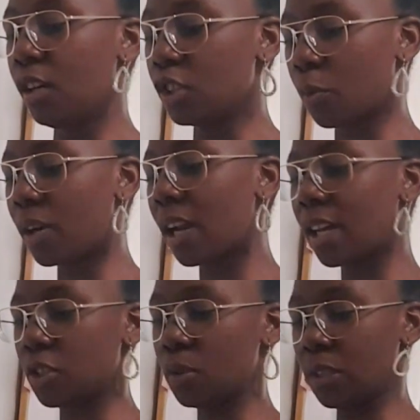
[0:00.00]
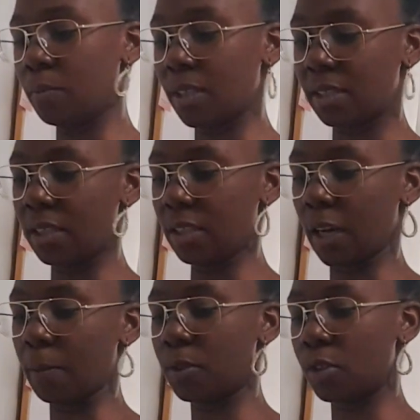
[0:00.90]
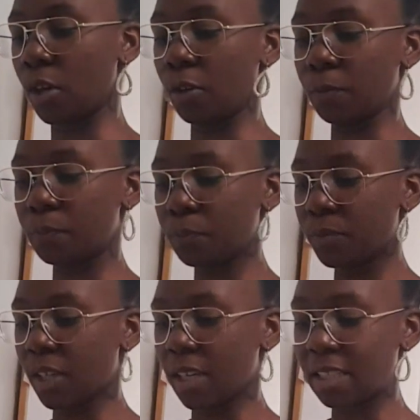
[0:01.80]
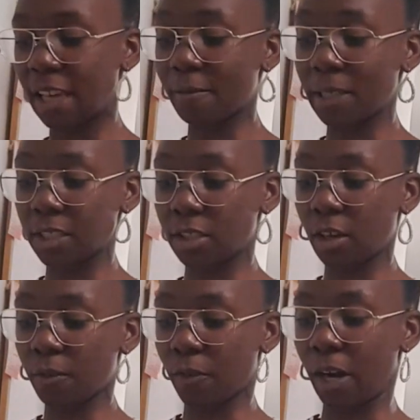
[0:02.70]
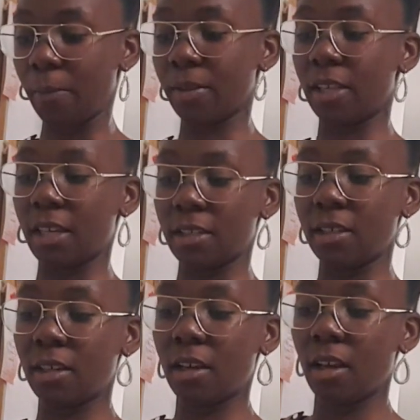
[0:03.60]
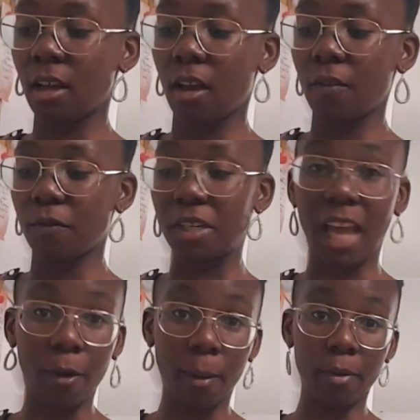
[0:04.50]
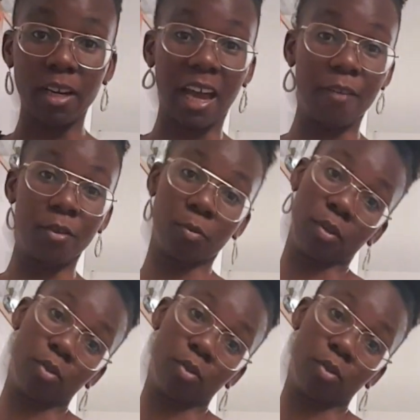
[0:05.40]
So what I like to do is mix things up. So yes, I've made stir fry, but then for now I'm going to have it